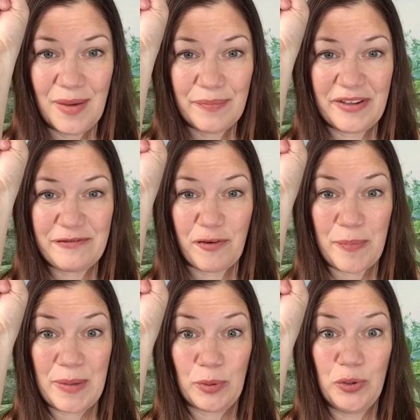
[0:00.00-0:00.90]
But for
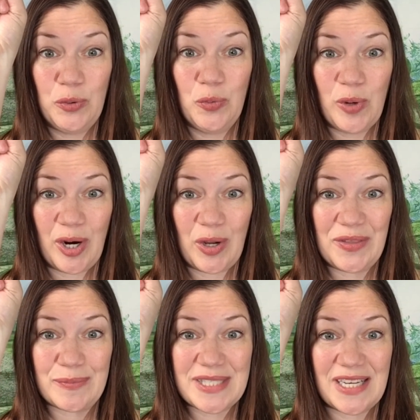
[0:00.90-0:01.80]
people who work on
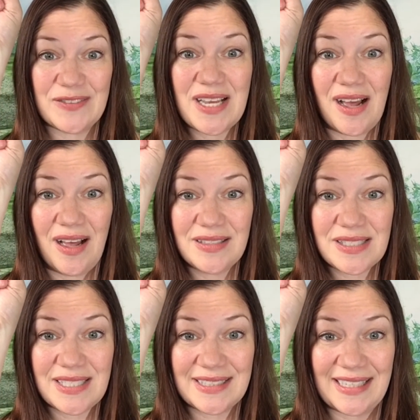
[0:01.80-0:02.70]
themselves
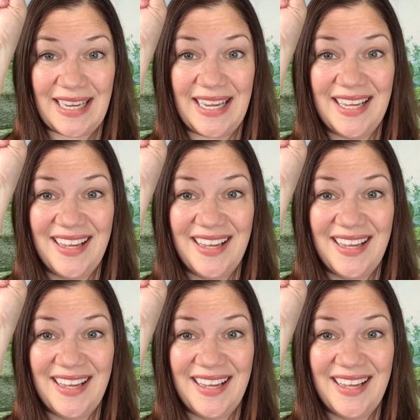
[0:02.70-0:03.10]
constantly,